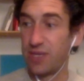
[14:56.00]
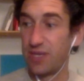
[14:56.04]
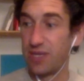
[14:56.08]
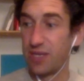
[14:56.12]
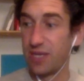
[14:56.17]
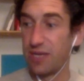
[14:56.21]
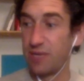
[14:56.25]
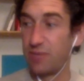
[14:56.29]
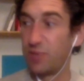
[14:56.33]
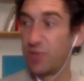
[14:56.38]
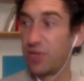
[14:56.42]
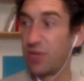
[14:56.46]

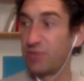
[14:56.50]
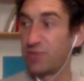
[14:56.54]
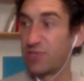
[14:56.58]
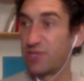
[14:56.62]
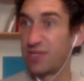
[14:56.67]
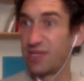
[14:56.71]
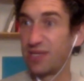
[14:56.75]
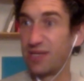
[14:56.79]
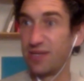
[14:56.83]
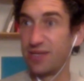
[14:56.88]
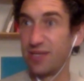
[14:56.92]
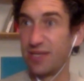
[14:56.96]
of becomes
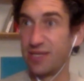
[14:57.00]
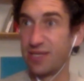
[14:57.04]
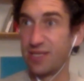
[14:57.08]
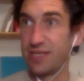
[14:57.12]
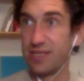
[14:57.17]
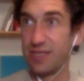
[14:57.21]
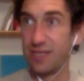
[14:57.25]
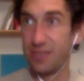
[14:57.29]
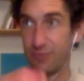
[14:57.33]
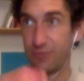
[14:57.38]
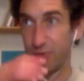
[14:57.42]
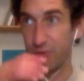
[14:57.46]
clear that
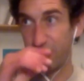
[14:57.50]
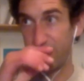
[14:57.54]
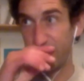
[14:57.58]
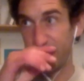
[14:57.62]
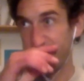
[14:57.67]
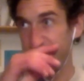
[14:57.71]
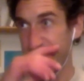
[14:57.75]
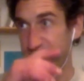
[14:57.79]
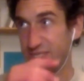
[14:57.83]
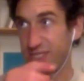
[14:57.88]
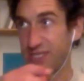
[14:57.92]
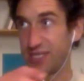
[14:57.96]

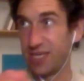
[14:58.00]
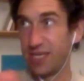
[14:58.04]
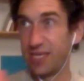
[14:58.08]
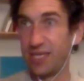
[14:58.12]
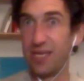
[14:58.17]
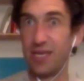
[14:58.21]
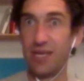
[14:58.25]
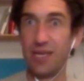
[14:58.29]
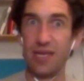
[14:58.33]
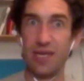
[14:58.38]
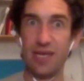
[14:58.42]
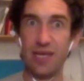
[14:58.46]

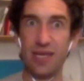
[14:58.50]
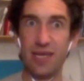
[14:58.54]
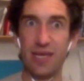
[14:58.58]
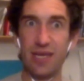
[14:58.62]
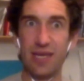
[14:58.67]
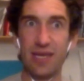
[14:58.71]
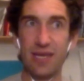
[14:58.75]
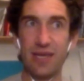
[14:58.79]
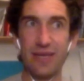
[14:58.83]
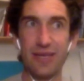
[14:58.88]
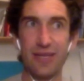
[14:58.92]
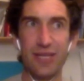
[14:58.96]
proficiency
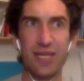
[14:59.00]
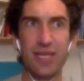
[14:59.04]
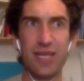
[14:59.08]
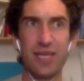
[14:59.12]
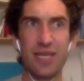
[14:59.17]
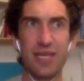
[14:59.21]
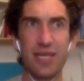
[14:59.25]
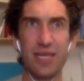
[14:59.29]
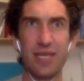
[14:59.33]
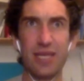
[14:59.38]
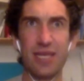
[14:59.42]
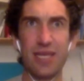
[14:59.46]

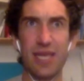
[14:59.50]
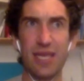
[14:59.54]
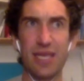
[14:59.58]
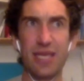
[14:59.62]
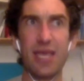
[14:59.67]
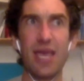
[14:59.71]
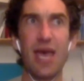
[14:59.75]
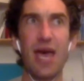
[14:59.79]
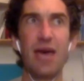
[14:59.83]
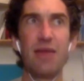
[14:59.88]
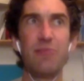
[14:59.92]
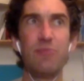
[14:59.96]

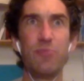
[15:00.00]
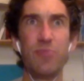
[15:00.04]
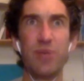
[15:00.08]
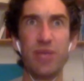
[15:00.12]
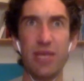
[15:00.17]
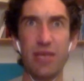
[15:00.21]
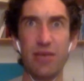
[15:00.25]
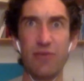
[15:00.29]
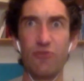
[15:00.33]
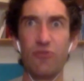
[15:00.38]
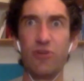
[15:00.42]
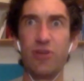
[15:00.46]
can
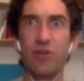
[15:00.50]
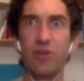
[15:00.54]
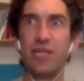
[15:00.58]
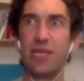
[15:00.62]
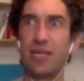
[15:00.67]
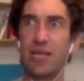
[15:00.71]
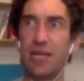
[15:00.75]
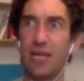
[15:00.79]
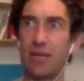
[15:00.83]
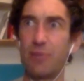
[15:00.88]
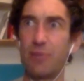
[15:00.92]
be a really like